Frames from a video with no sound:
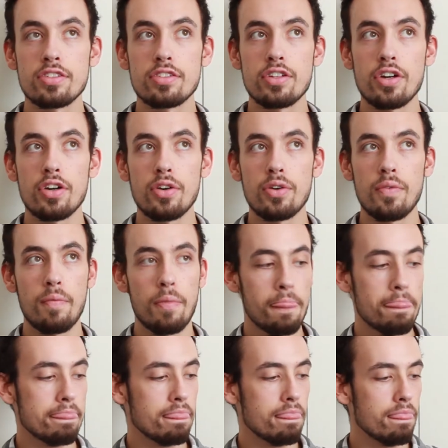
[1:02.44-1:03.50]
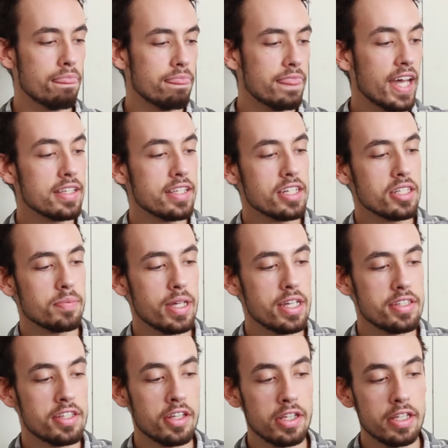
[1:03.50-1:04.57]
so that takes
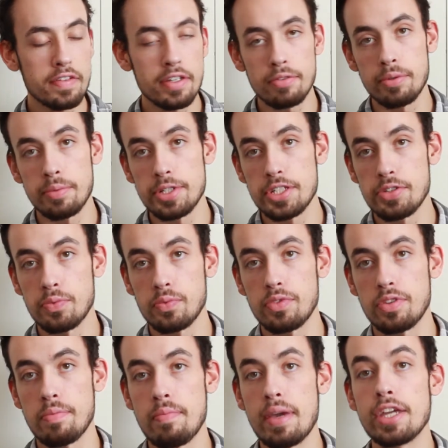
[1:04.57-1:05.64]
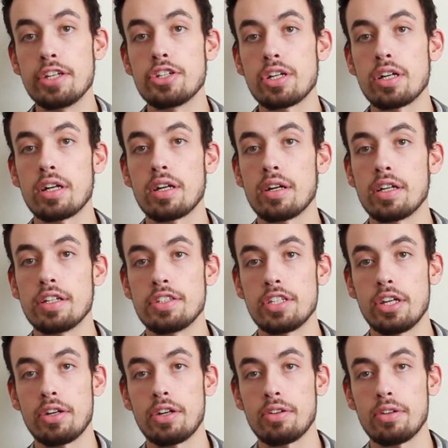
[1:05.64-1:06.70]
place in the living room, which is the major
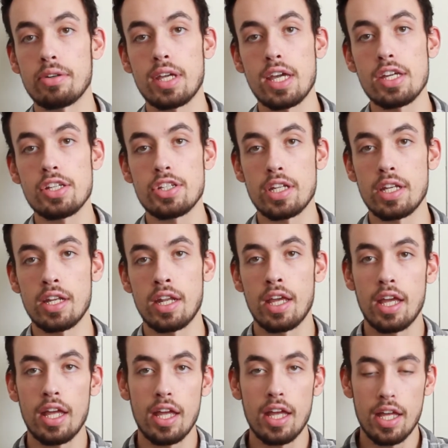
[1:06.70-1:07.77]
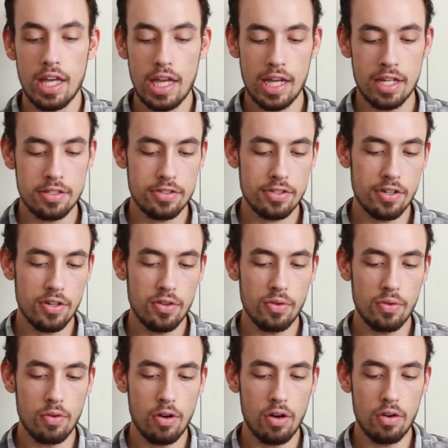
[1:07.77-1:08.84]
interior location. And so
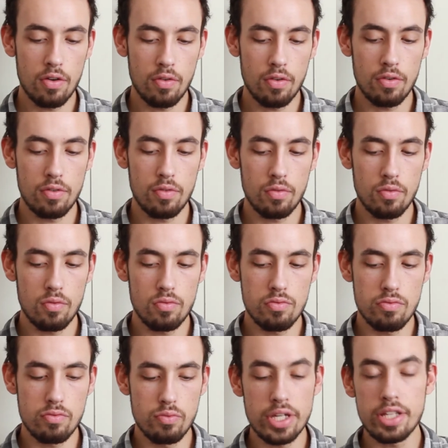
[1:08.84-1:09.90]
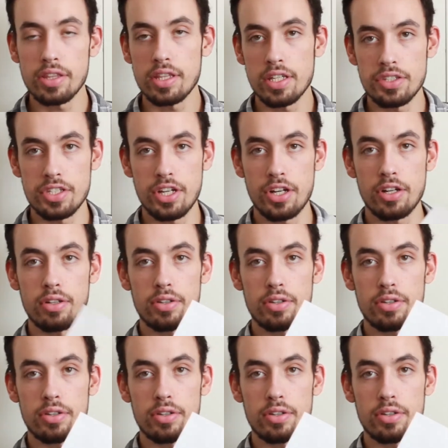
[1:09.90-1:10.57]
with the interior